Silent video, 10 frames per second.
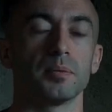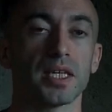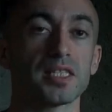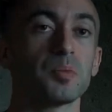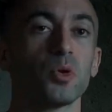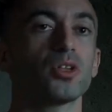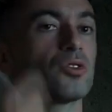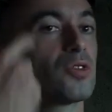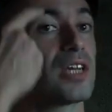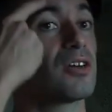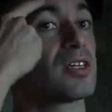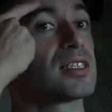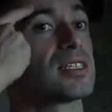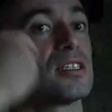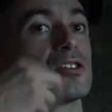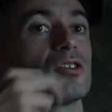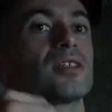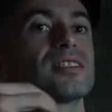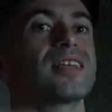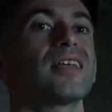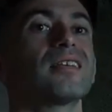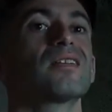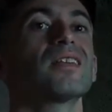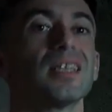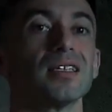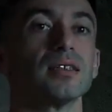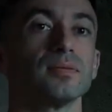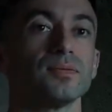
But it's important to recognize that it's not a static thing.